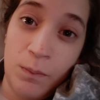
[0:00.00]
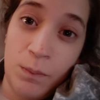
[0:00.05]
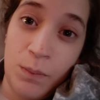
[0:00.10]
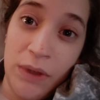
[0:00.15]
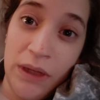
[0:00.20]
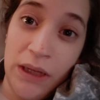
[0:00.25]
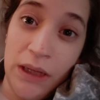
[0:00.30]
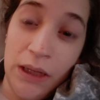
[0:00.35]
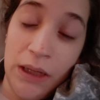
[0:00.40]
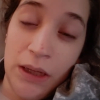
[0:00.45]

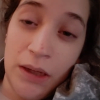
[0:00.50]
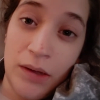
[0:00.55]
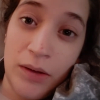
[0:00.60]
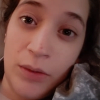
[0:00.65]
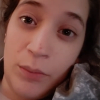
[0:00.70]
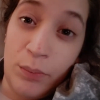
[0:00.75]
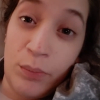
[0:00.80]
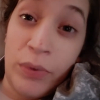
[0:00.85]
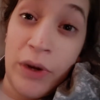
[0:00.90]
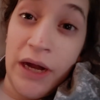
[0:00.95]
Being
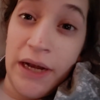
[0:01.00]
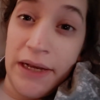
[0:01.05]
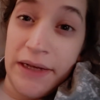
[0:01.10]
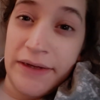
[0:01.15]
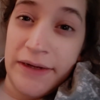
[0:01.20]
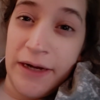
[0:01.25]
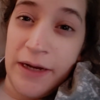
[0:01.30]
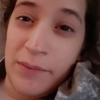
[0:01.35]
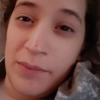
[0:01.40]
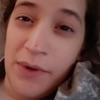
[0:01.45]
a pregnant
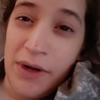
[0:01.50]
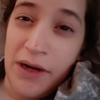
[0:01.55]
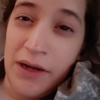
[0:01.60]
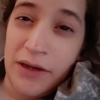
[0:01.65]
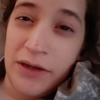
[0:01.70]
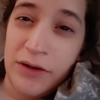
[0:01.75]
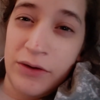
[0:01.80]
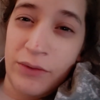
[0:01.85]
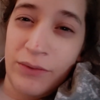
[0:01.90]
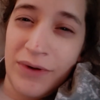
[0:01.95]
diabetic,
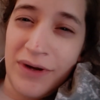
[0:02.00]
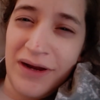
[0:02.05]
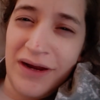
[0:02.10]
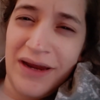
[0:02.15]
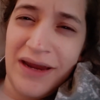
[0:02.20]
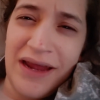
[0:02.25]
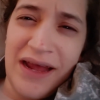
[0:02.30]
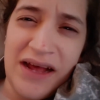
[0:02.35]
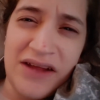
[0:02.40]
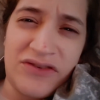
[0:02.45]
you're a
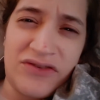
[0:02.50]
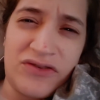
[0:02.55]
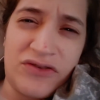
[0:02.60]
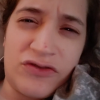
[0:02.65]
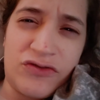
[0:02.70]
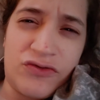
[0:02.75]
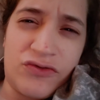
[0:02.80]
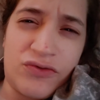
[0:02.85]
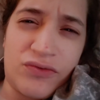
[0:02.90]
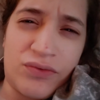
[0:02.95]

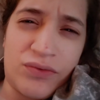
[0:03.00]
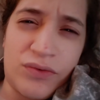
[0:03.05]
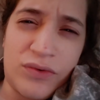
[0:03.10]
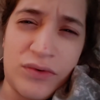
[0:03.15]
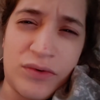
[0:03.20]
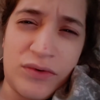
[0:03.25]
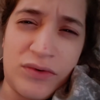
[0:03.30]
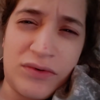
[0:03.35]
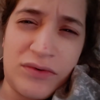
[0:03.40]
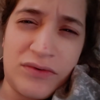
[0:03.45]

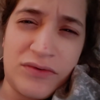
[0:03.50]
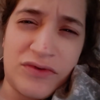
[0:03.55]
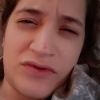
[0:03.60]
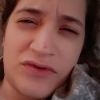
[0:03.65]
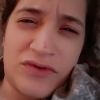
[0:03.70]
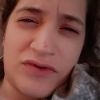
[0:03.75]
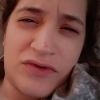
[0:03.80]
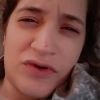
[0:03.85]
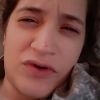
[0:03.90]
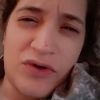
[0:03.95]
gastroenteral
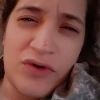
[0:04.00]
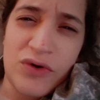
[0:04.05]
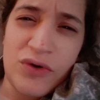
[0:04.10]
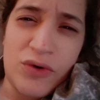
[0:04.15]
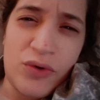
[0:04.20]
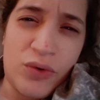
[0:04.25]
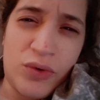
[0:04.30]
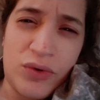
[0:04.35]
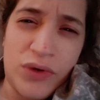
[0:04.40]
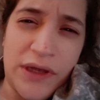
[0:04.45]

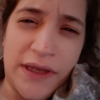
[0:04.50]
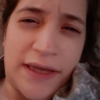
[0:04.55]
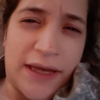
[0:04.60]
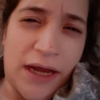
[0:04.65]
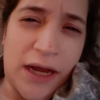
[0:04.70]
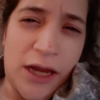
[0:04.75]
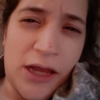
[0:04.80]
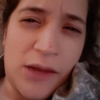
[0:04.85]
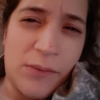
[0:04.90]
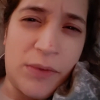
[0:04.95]

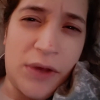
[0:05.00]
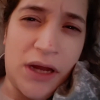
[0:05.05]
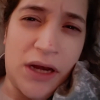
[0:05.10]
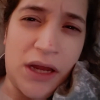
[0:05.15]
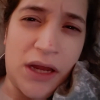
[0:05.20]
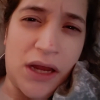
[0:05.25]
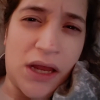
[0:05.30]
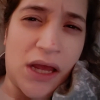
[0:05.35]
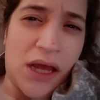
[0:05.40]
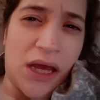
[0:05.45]

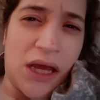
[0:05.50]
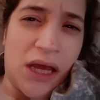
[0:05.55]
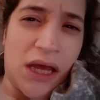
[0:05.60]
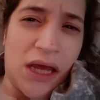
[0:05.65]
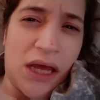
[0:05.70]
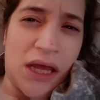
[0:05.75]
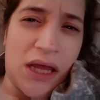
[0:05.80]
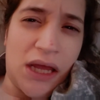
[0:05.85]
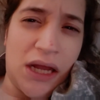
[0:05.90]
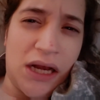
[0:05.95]
diabetic,
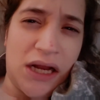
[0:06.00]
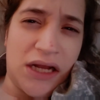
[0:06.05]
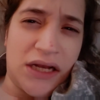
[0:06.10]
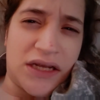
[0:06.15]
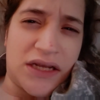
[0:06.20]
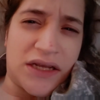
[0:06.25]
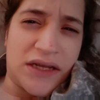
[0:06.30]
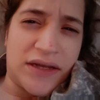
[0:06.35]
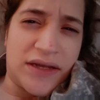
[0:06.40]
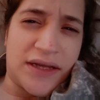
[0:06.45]
and
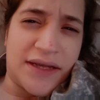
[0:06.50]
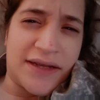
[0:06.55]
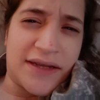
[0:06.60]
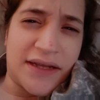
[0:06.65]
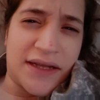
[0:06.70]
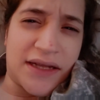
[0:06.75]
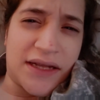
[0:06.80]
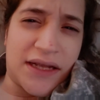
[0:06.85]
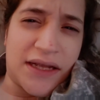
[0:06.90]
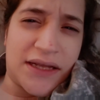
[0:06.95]

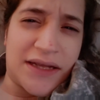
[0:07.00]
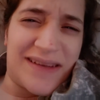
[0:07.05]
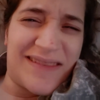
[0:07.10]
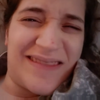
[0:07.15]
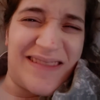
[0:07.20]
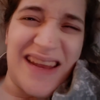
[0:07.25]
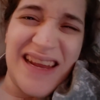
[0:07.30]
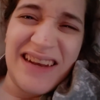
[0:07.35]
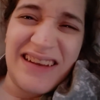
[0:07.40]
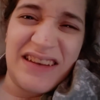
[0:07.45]

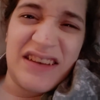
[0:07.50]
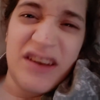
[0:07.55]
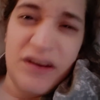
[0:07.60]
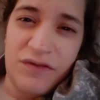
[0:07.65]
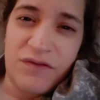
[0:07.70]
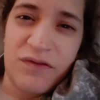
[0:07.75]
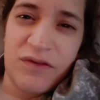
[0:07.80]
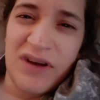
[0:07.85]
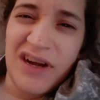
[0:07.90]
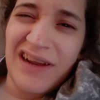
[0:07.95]
it's
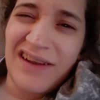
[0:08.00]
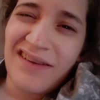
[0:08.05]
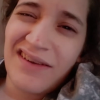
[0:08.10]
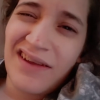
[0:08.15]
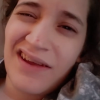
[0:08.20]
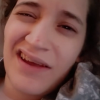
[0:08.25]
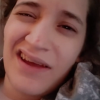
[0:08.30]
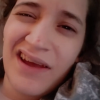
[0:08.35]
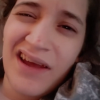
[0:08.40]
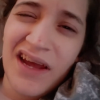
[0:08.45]
different.
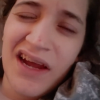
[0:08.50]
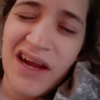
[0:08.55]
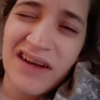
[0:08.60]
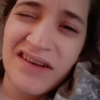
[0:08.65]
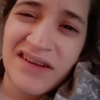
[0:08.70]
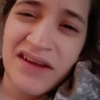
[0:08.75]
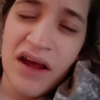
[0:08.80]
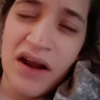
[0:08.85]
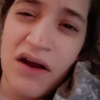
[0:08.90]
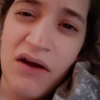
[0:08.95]

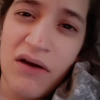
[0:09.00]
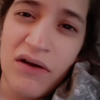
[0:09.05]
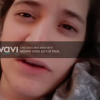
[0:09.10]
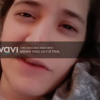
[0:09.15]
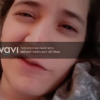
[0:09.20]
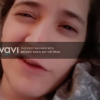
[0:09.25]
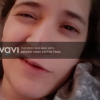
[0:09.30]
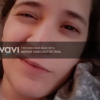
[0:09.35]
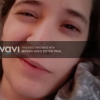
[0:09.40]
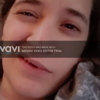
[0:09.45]
It's kind of hard
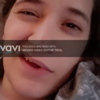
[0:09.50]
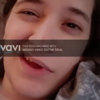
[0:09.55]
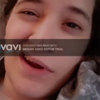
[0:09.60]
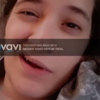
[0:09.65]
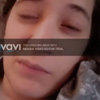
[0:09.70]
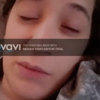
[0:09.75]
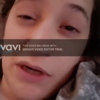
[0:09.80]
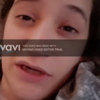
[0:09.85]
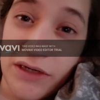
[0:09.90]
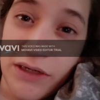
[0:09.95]
to explain.
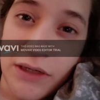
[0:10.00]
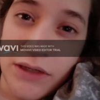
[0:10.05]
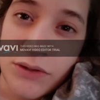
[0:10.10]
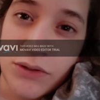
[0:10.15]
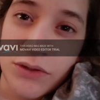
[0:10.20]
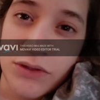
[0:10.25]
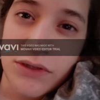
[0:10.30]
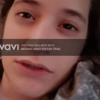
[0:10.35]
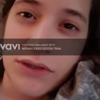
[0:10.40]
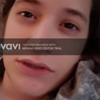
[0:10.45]
I'm not a
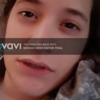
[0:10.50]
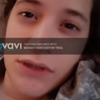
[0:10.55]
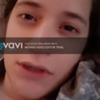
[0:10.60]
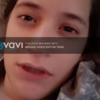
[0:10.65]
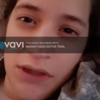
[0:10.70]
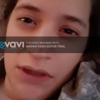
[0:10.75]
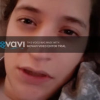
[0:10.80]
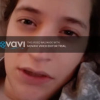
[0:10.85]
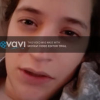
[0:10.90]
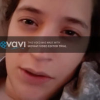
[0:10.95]
doctor,
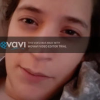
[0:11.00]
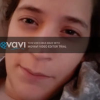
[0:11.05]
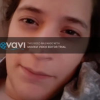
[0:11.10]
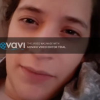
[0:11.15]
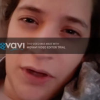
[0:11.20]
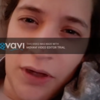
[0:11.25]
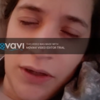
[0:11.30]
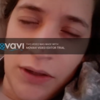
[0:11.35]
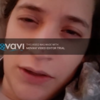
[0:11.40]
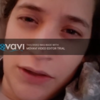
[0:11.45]

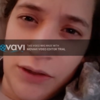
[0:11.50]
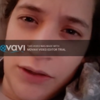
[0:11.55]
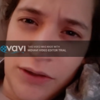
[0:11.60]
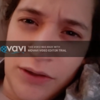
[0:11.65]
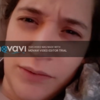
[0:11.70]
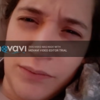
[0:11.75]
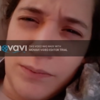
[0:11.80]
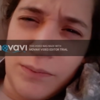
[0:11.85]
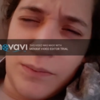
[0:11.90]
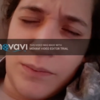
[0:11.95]

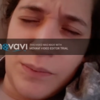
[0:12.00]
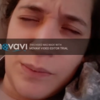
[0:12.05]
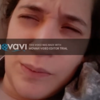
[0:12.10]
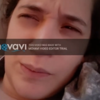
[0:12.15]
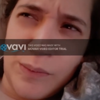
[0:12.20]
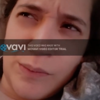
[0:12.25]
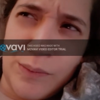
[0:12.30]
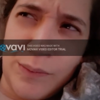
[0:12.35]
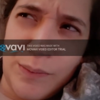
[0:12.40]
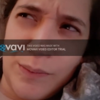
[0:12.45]
but
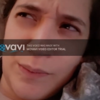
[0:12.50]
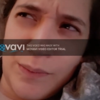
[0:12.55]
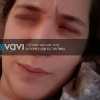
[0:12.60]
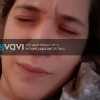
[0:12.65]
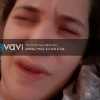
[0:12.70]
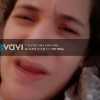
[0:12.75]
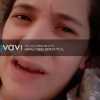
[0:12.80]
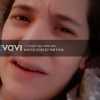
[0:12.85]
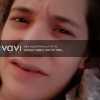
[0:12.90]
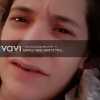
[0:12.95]

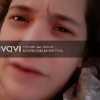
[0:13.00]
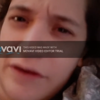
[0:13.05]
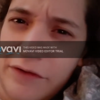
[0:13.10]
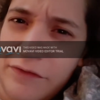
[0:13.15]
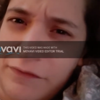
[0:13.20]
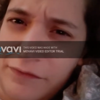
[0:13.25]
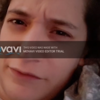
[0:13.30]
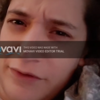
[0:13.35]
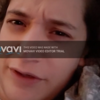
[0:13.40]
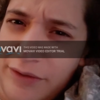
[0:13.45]
it's
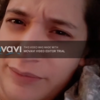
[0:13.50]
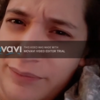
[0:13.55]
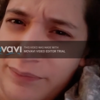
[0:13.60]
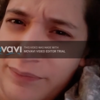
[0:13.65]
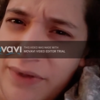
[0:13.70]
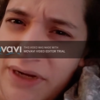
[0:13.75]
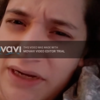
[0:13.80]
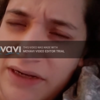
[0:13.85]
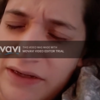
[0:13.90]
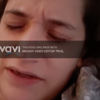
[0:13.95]
different,
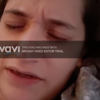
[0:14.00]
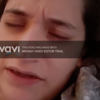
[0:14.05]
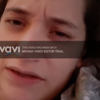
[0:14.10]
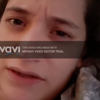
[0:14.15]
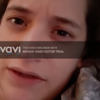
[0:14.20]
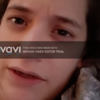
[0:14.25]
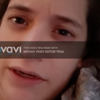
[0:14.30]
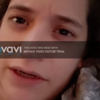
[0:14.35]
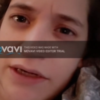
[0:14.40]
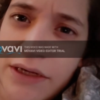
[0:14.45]

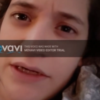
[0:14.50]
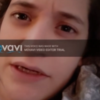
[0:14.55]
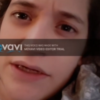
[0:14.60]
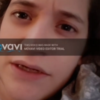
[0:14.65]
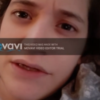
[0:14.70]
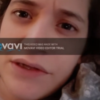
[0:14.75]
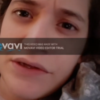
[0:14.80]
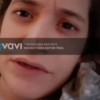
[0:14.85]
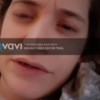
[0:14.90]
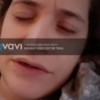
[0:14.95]
basically.
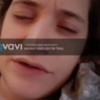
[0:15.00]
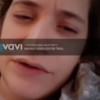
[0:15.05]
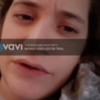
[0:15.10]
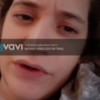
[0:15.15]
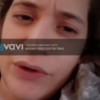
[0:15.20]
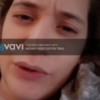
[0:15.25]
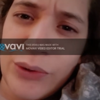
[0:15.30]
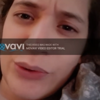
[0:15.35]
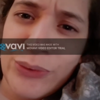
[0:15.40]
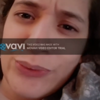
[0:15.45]

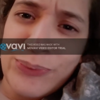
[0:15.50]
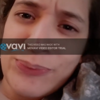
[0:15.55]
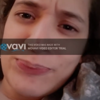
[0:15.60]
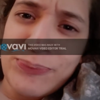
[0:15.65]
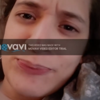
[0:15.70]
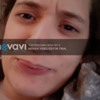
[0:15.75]
So